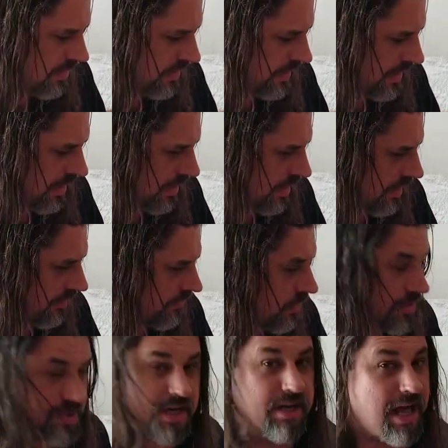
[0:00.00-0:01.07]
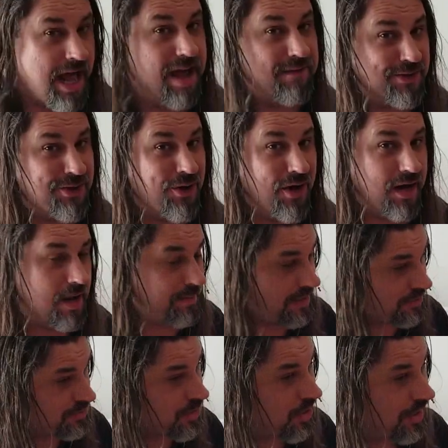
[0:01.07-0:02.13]
Of course, I don't have it on. I mean,
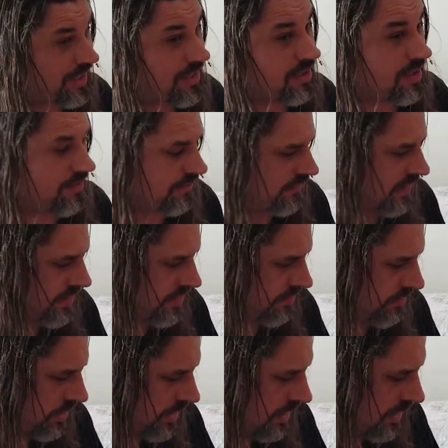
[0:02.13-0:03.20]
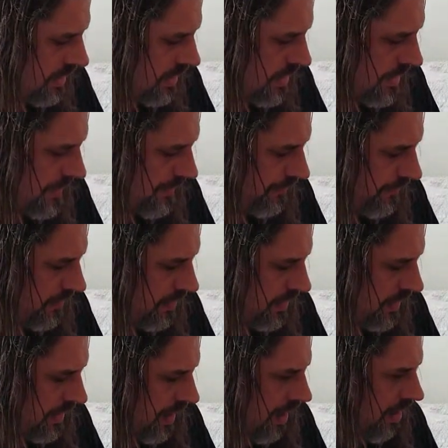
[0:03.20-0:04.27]
it's on. I don't have the volume on.
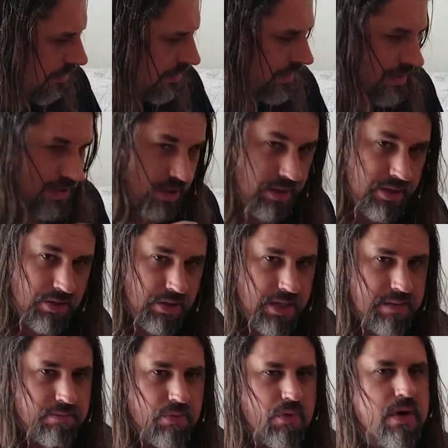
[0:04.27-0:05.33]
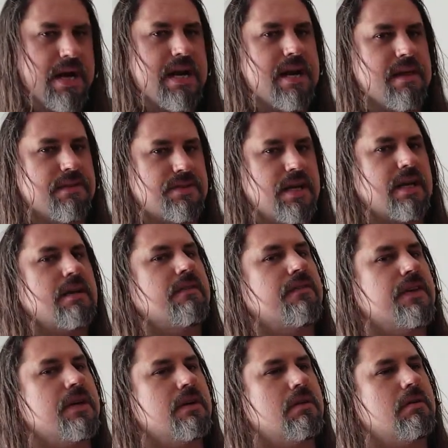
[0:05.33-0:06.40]
The obelisk literally breathes. I can
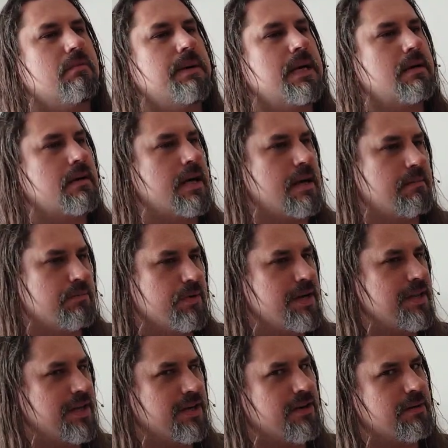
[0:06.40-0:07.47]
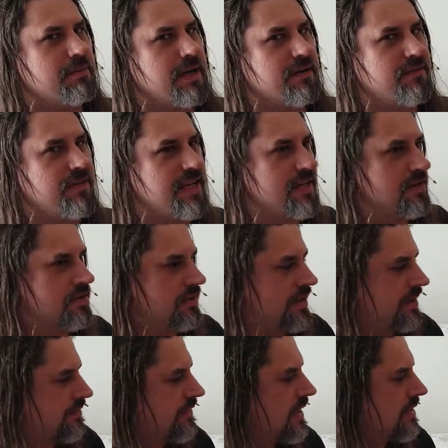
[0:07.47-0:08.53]
feel Pyradym breathing on my feet
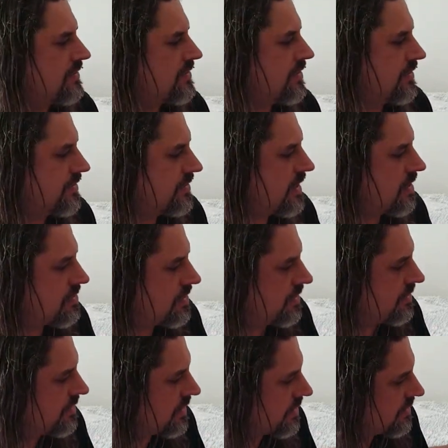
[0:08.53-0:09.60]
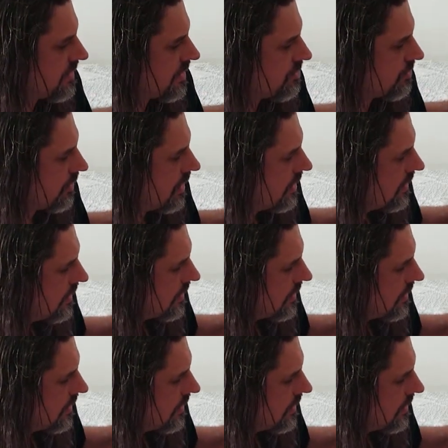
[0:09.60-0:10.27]
during events and sessions, etc.